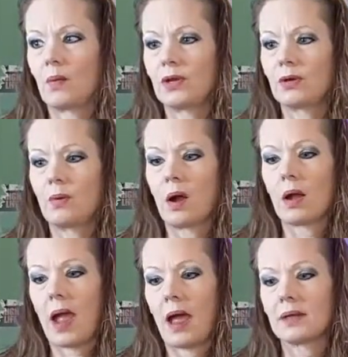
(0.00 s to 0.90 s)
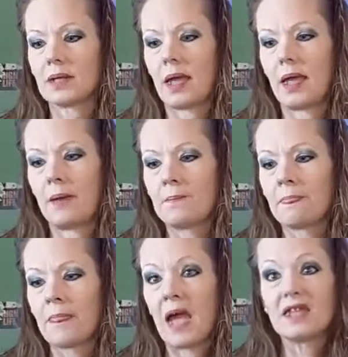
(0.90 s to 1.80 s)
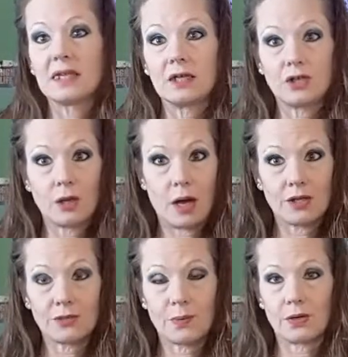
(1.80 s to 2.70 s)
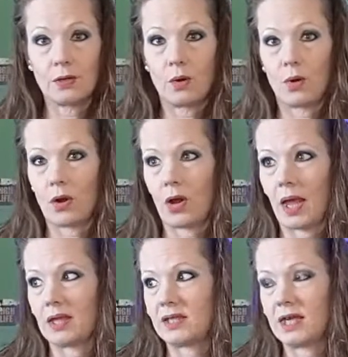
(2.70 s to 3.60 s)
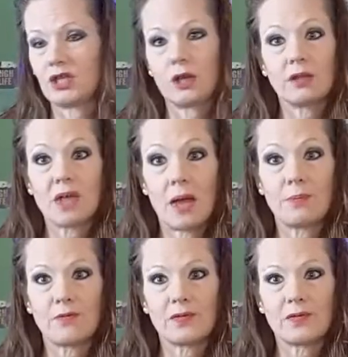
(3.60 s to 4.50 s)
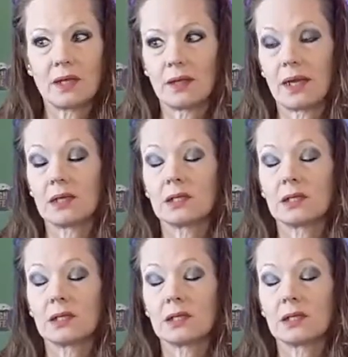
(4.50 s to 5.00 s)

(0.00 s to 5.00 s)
When you are at a teaching hospital or a teaching type of facility,